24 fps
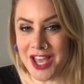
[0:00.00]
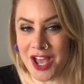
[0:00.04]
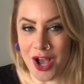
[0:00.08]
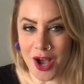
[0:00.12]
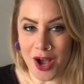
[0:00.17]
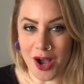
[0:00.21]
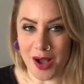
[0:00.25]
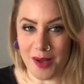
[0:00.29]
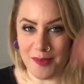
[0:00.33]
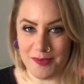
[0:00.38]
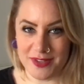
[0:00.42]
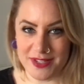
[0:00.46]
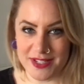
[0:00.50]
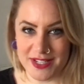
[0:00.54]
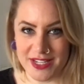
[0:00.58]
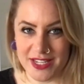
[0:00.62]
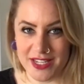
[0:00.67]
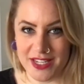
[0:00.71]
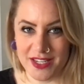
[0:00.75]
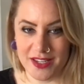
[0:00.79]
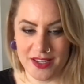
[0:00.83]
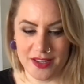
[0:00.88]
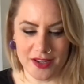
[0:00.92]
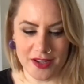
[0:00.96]

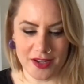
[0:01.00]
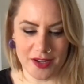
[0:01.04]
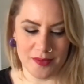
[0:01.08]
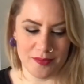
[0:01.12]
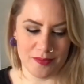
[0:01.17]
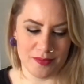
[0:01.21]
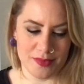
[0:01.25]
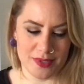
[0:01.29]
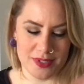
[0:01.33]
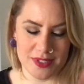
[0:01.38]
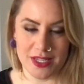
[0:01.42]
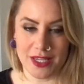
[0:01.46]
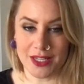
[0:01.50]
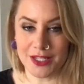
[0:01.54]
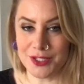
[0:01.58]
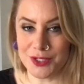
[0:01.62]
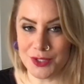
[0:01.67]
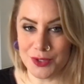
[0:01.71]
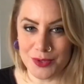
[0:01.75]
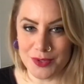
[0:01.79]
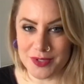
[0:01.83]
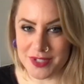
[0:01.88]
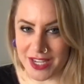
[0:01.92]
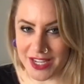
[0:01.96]
obviously, stick
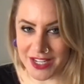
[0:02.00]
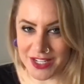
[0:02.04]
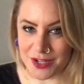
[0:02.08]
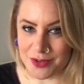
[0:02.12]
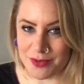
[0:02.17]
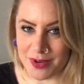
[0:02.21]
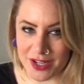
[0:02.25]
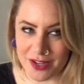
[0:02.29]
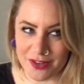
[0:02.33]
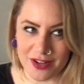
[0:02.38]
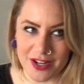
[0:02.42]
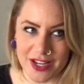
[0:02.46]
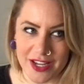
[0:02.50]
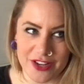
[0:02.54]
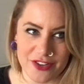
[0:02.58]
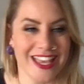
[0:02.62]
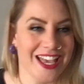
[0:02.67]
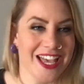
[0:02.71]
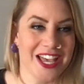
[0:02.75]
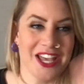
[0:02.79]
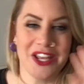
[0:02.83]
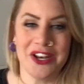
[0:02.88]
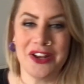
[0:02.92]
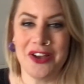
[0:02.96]
to data regulation
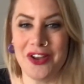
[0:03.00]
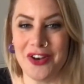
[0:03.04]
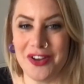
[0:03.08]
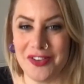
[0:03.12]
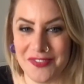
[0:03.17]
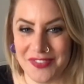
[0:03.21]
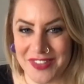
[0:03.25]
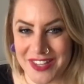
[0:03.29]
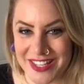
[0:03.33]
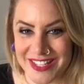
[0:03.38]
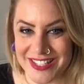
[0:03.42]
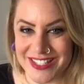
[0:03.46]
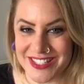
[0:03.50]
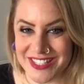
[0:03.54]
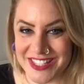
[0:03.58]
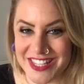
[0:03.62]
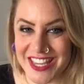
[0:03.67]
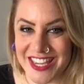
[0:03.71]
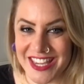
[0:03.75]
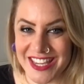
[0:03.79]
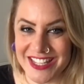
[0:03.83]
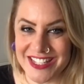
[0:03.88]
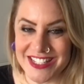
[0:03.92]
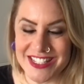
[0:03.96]
and all of these
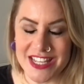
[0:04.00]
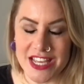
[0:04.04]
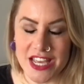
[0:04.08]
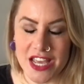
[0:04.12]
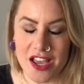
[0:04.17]
things.